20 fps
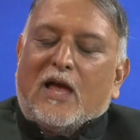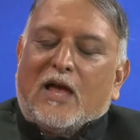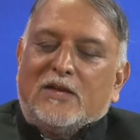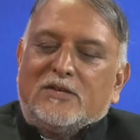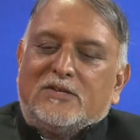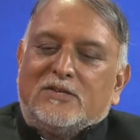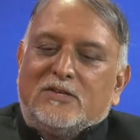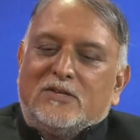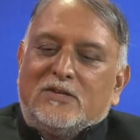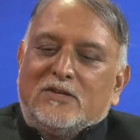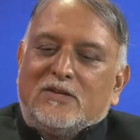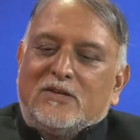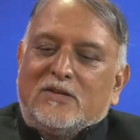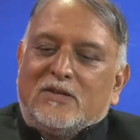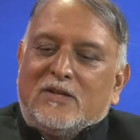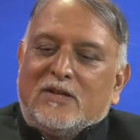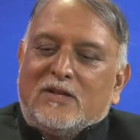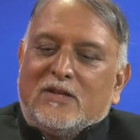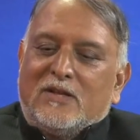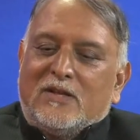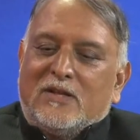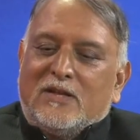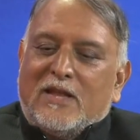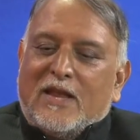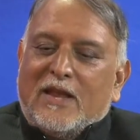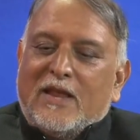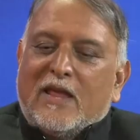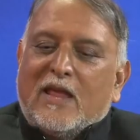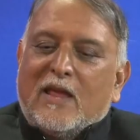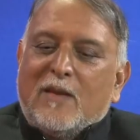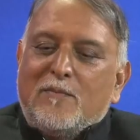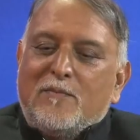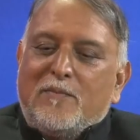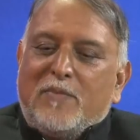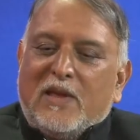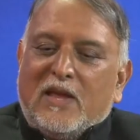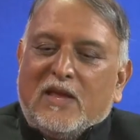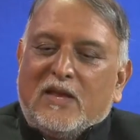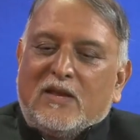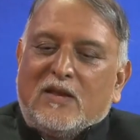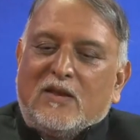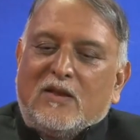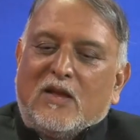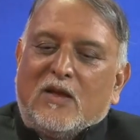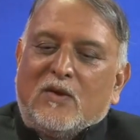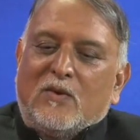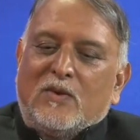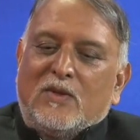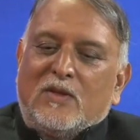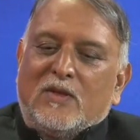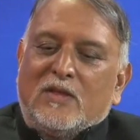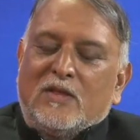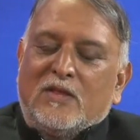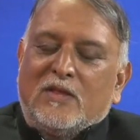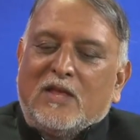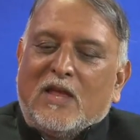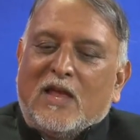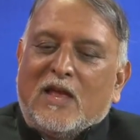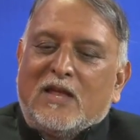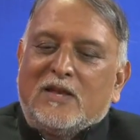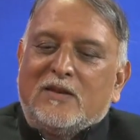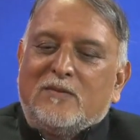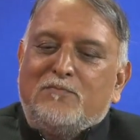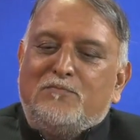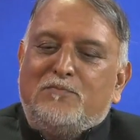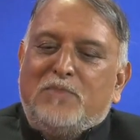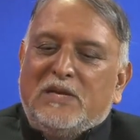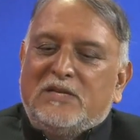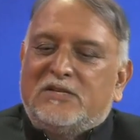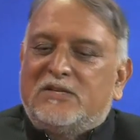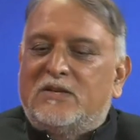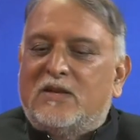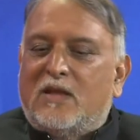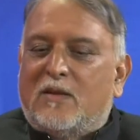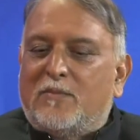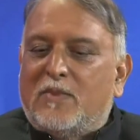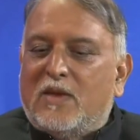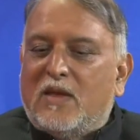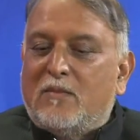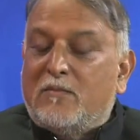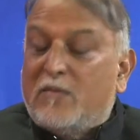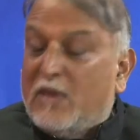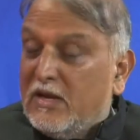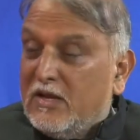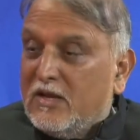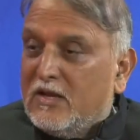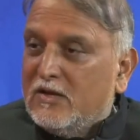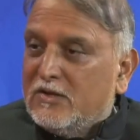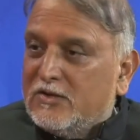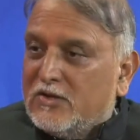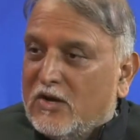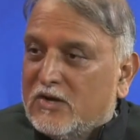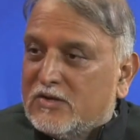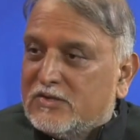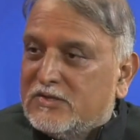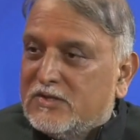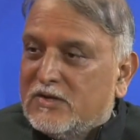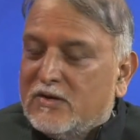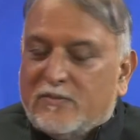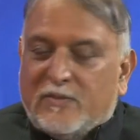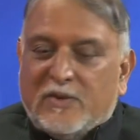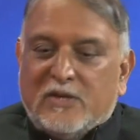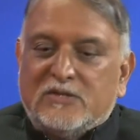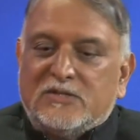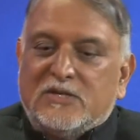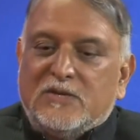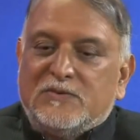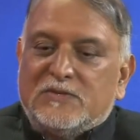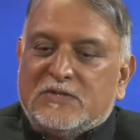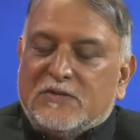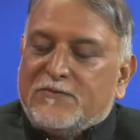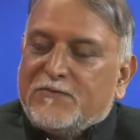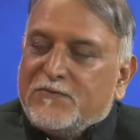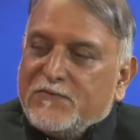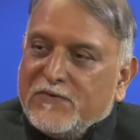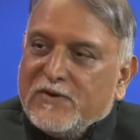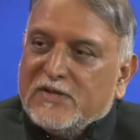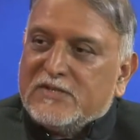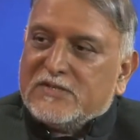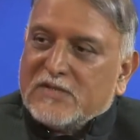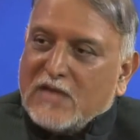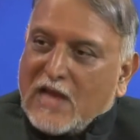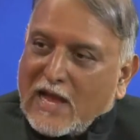I led a campaign. They had beaten up a medical doctor because he was the first